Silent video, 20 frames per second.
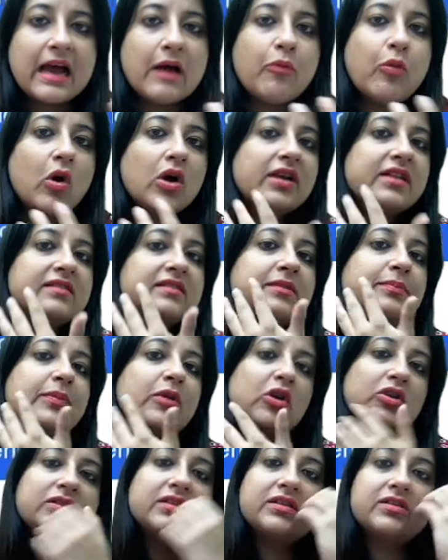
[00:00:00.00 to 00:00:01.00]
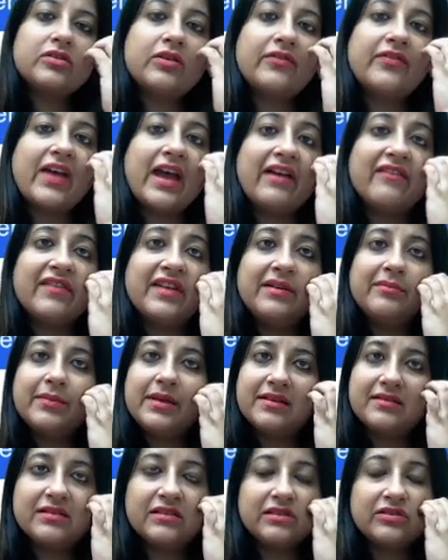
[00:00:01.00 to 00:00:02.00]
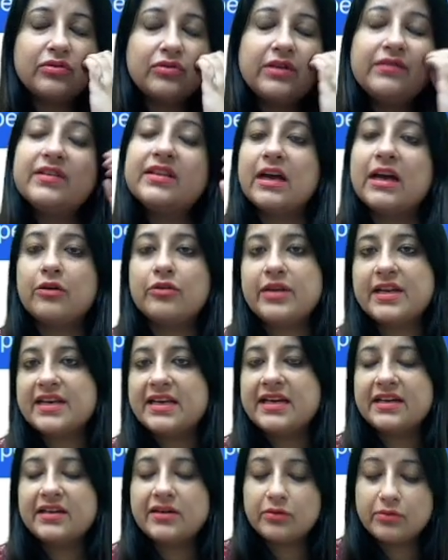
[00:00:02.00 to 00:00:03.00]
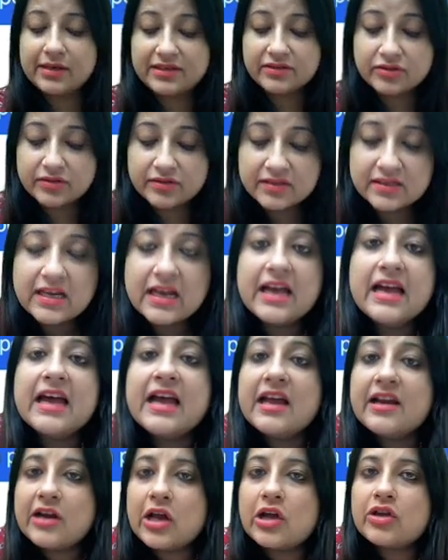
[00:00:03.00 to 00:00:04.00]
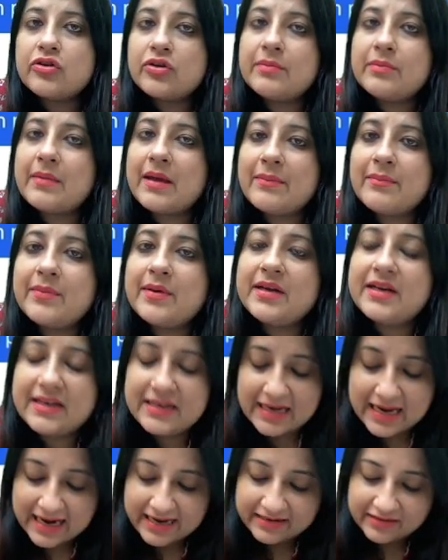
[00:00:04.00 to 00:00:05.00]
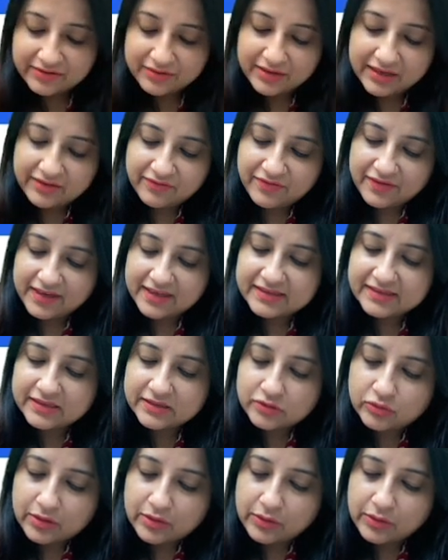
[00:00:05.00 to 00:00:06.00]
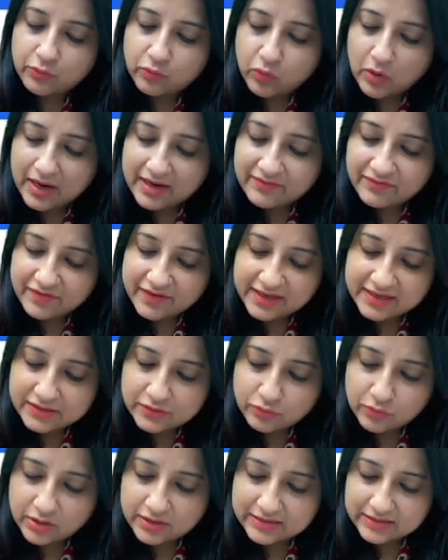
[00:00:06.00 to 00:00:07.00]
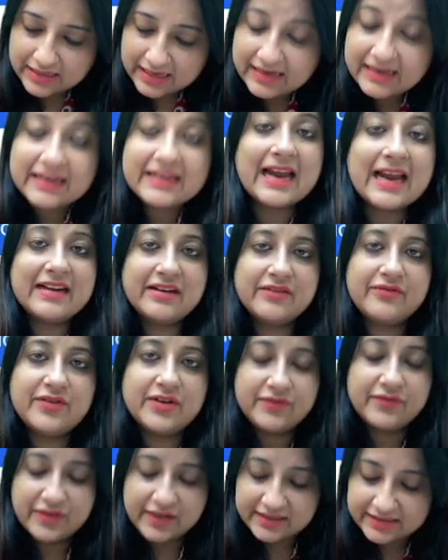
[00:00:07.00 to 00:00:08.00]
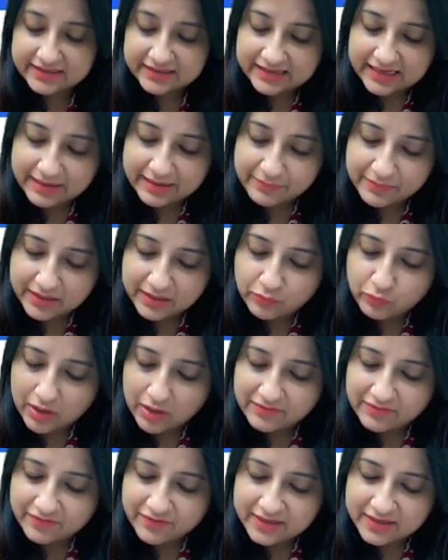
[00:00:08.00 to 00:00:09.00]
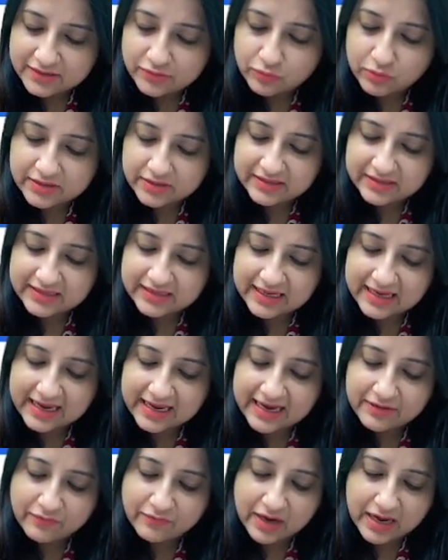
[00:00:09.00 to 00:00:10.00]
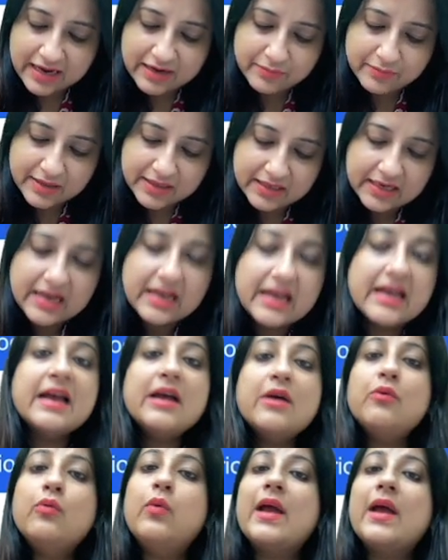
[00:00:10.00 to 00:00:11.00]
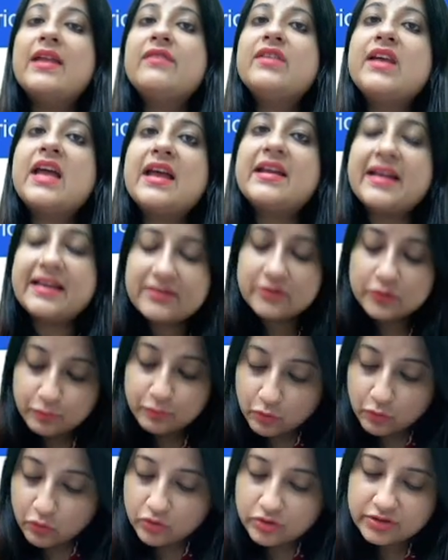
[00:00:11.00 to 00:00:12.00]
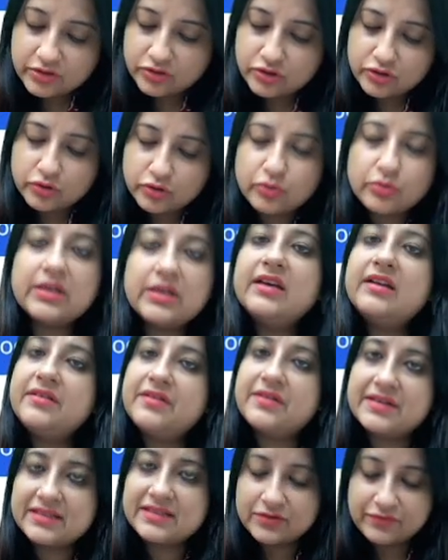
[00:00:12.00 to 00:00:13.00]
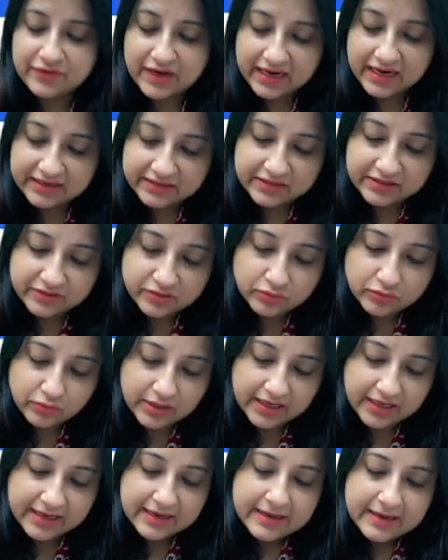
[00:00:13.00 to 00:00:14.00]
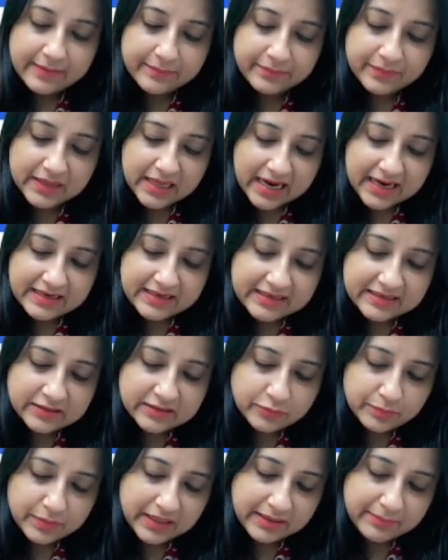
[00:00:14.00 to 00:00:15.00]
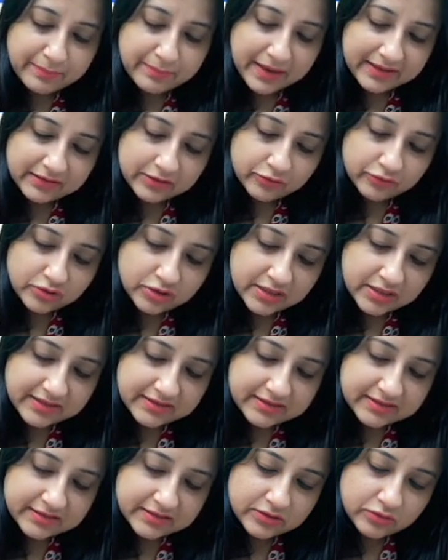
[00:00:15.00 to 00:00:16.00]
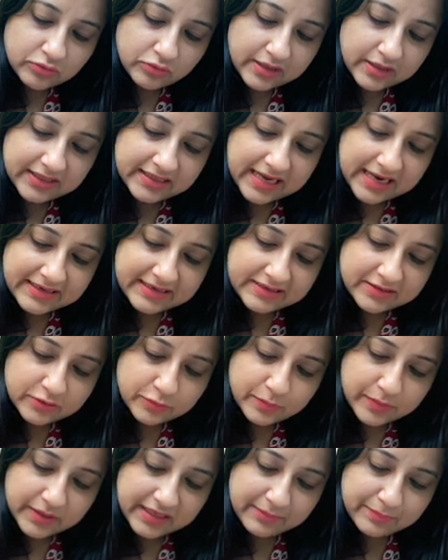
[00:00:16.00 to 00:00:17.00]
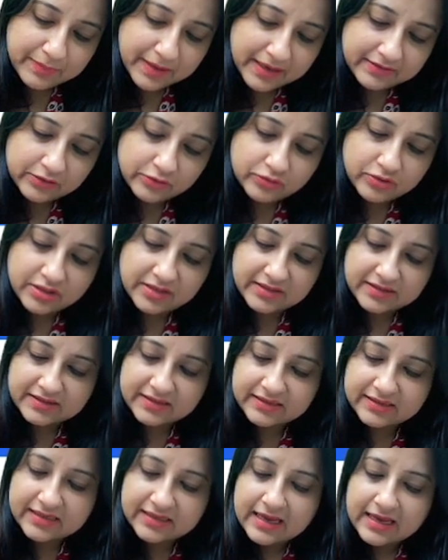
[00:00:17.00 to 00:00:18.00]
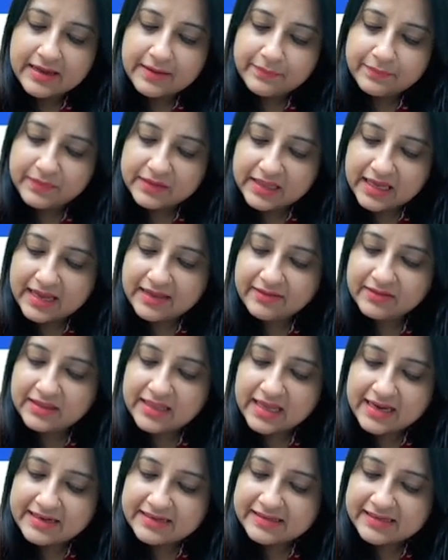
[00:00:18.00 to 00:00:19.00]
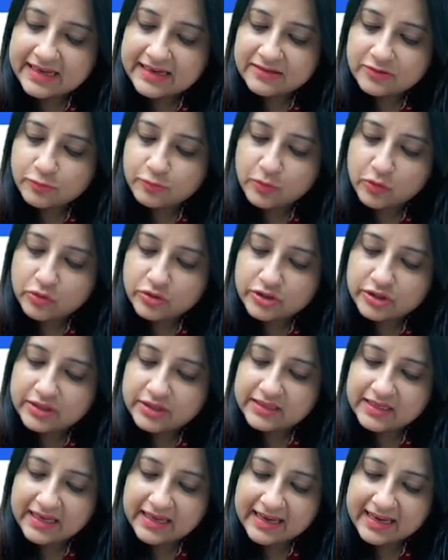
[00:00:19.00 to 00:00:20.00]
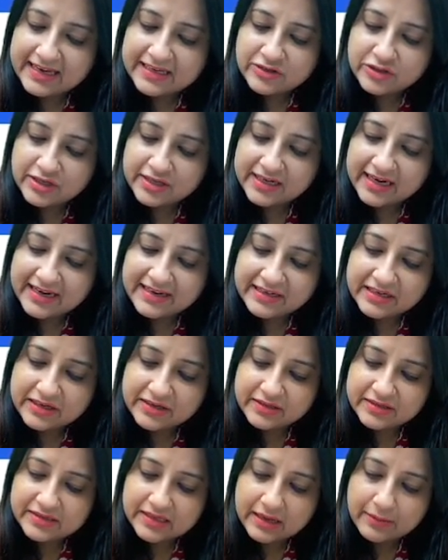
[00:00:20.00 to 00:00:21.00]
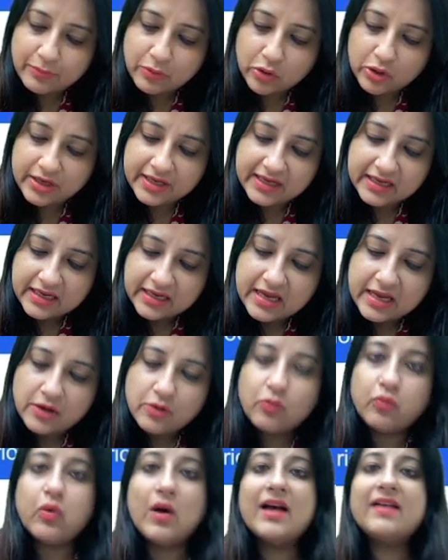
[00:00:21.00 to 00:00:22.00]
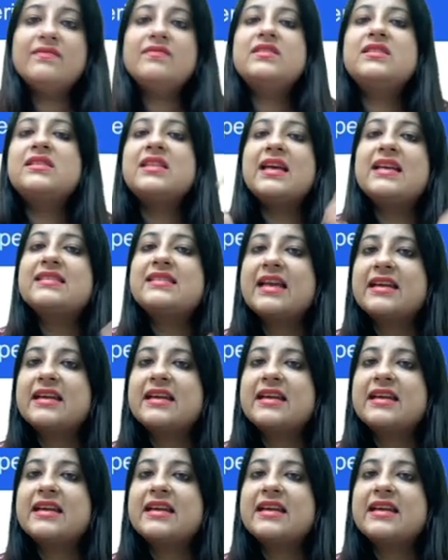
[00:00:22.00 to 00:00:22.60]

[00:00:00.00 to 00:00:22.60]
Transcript: what is the process of having measles, okay, without any interventions. Now you remember it had three phases. Okay, one phase was like, it had different phases, I mean, one phase was in the environment when we are exposed to the risk factors. Okay, that is pre-pathogenesis. Okay, that is pre-pathogenesis. Then there is exposure, the agent enters our body. Once there's